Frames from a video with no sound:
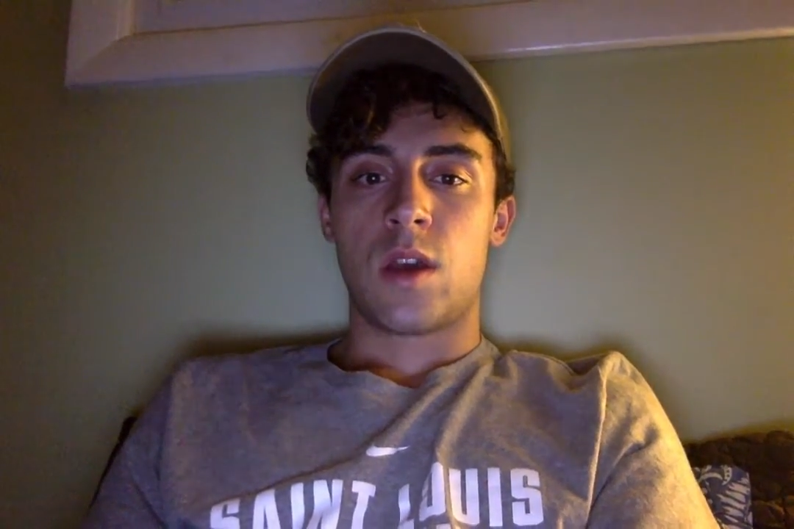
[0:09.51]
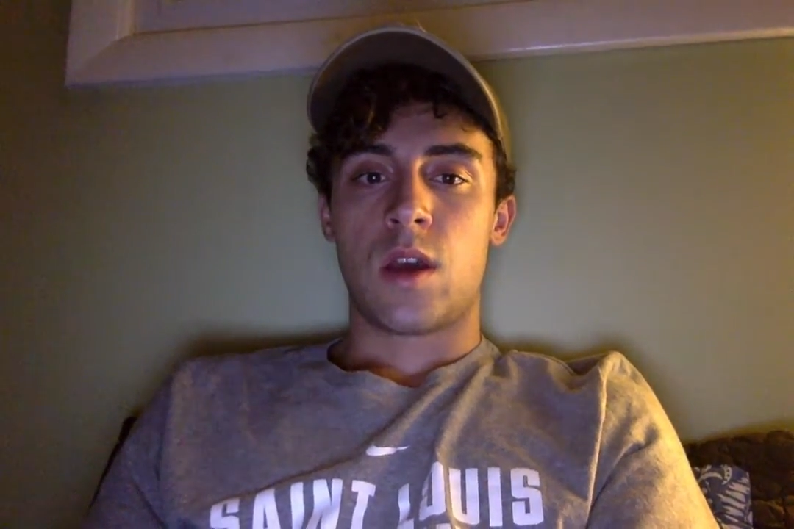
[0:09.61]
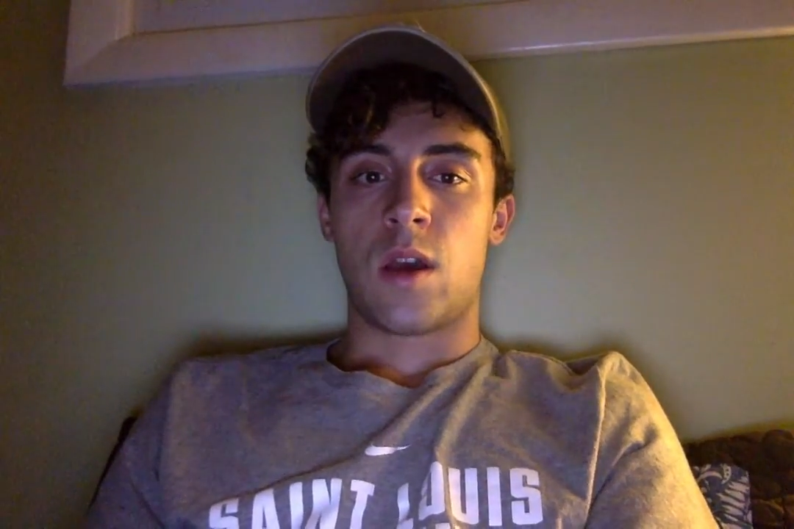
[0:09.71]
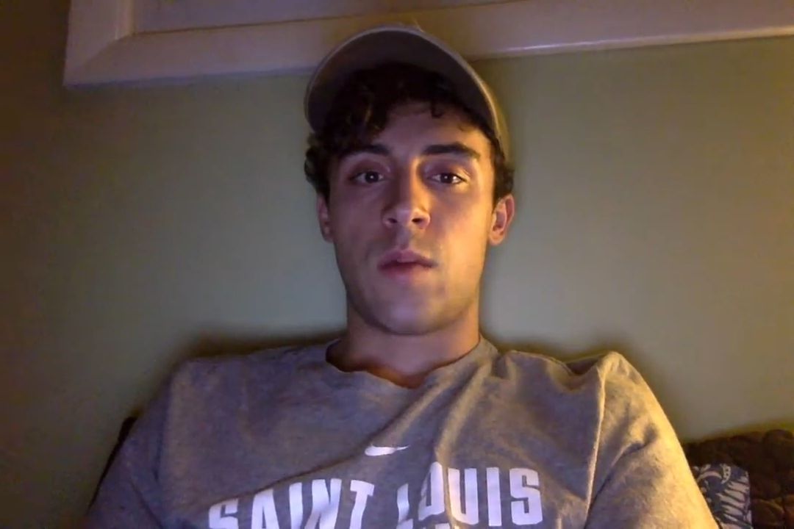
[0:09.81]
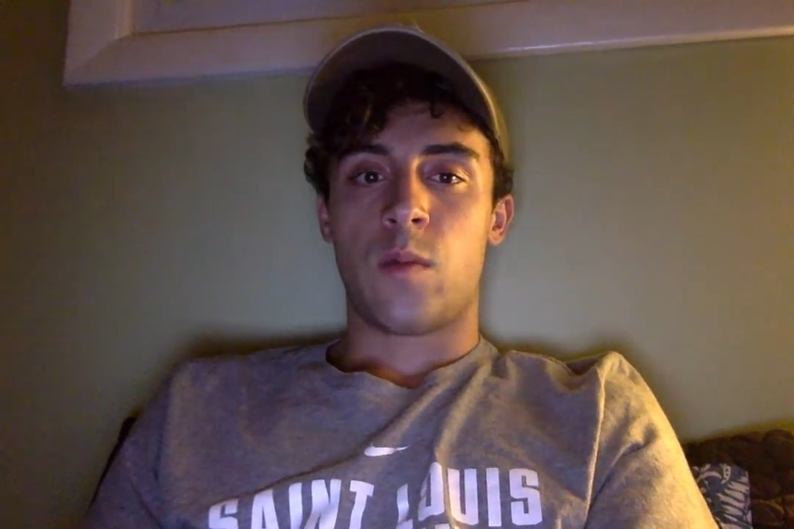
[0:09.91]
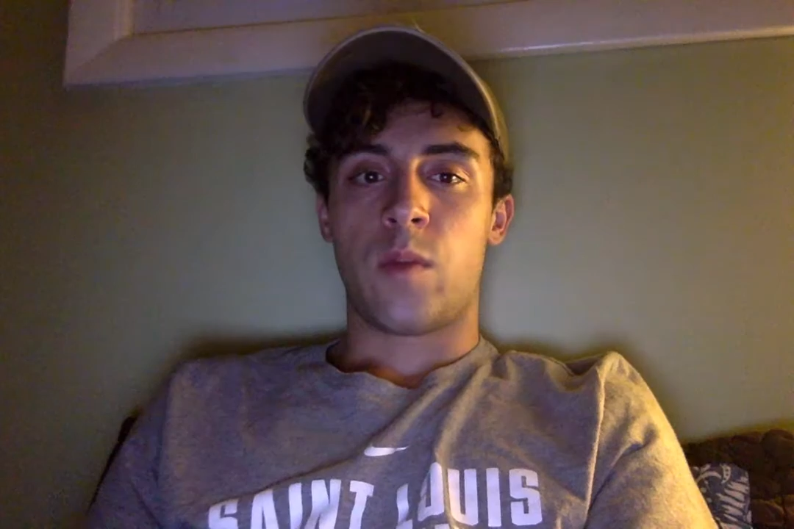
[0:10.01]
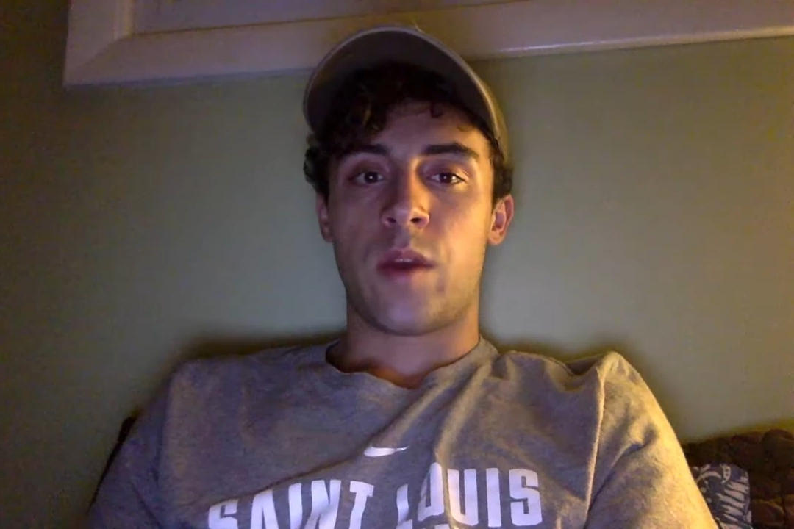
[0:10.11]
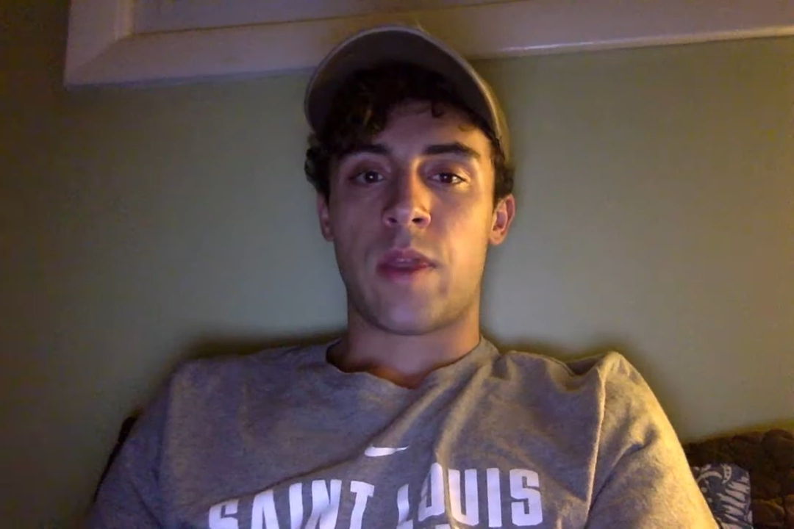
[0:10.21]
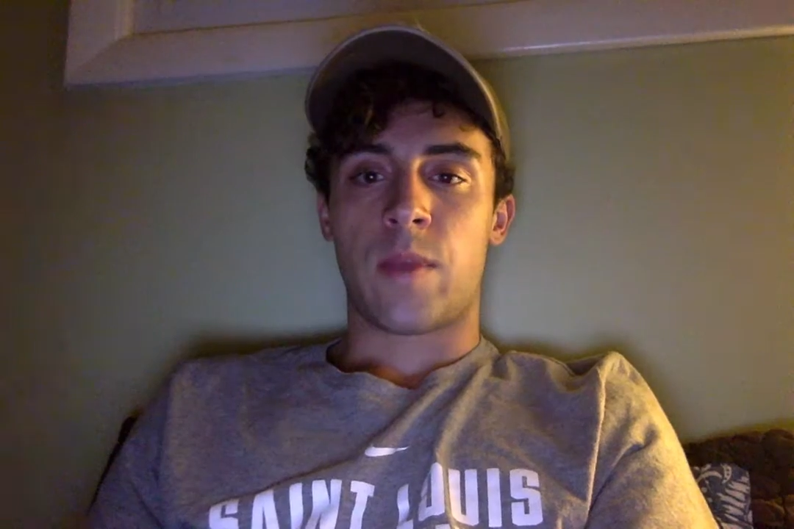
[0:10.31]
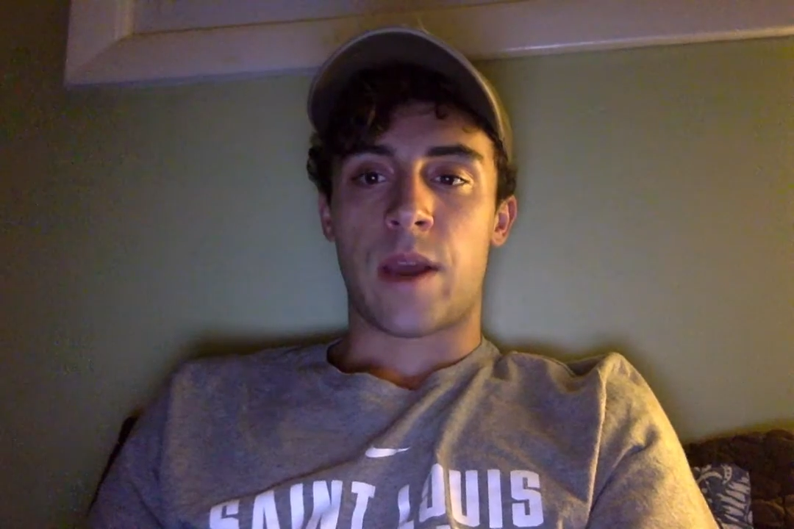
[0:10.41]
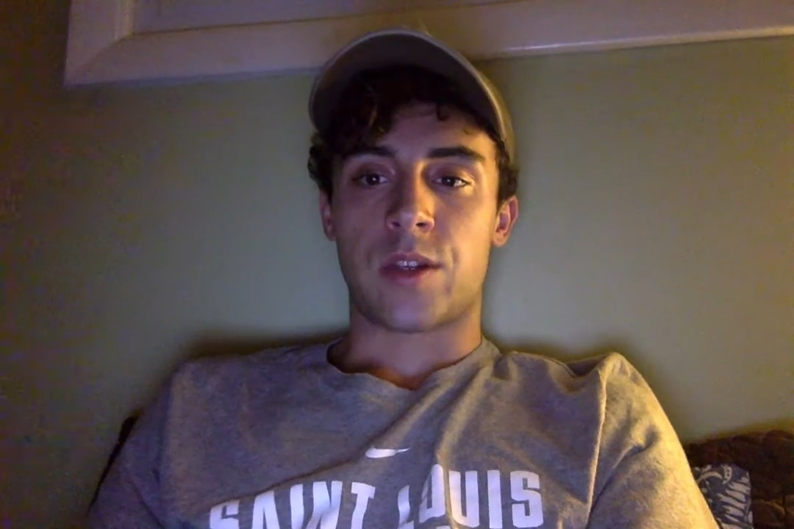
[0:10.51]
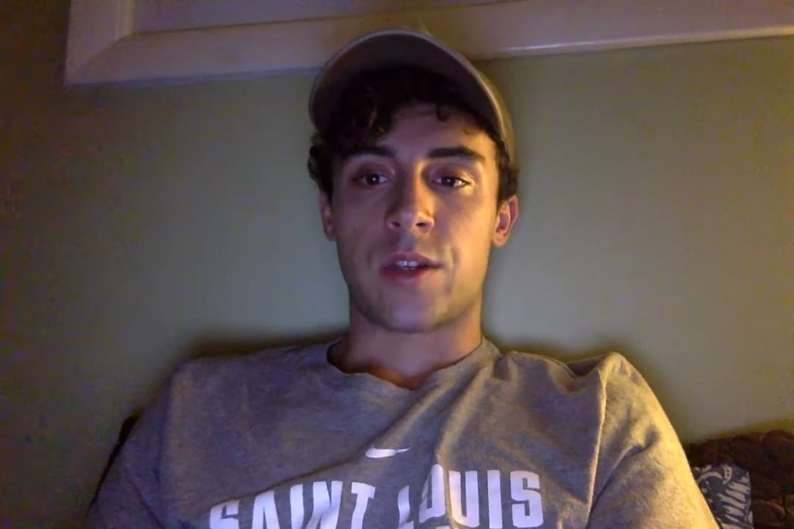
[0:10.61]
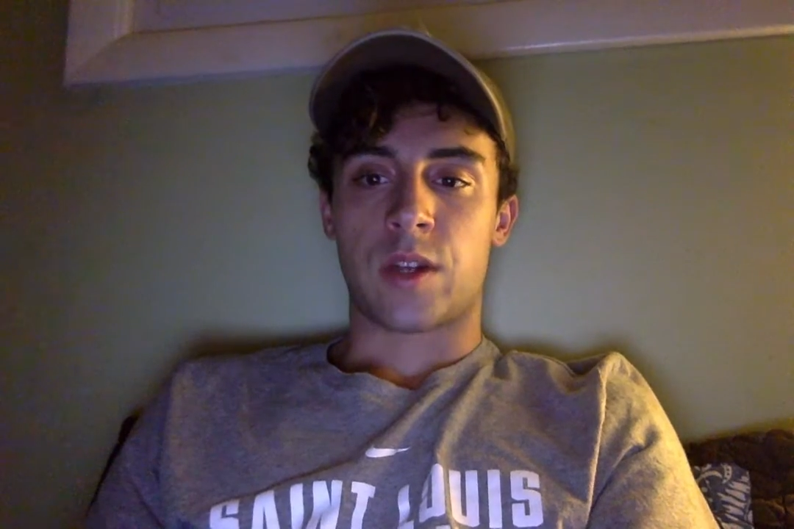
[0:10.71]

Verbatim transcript: Um, we are at the Patrick